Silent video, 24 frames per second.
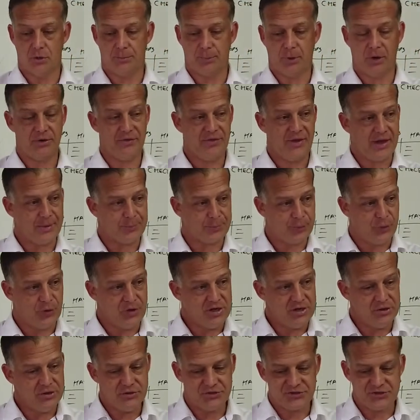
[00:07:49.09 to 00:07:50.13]
part of that
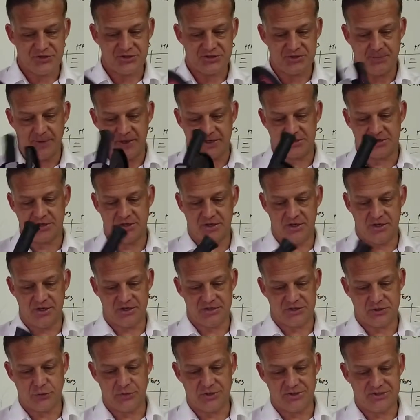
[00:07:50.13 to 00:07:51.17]
pre-use inspection
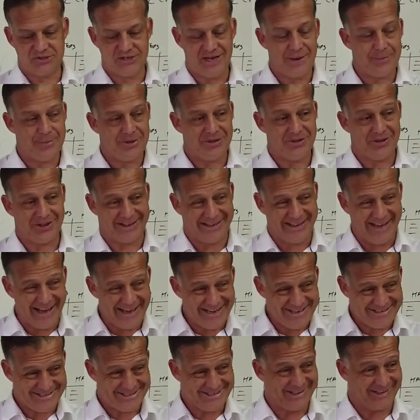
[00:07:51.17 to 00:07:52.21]
is to examine the
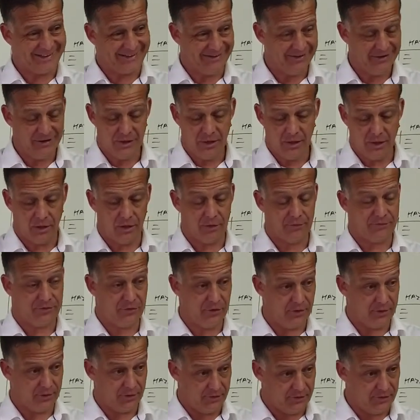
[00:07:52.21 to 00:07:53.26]
casing of
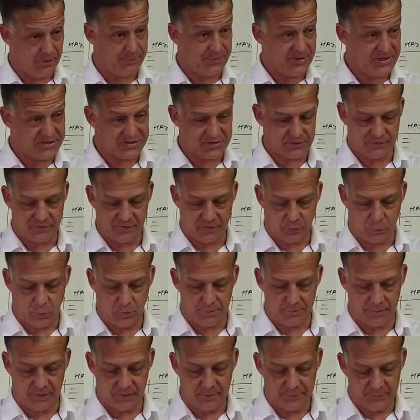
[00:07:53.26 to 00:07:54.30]
the piece of
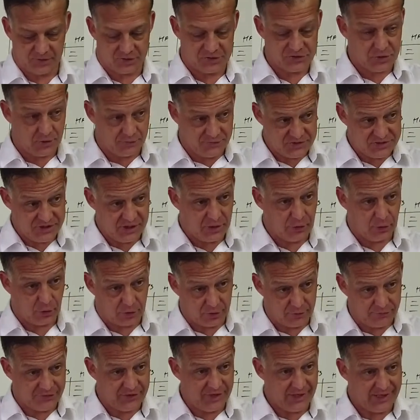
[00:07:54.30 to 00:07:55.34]
equipment, because obviously a lot
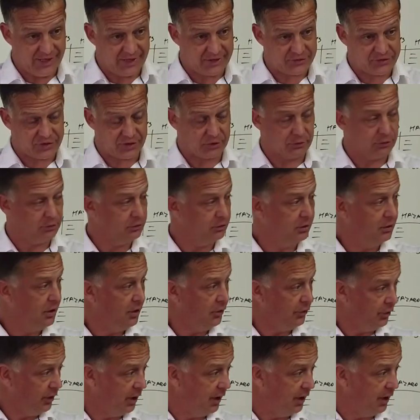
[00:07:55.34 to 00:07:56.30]
of the electrical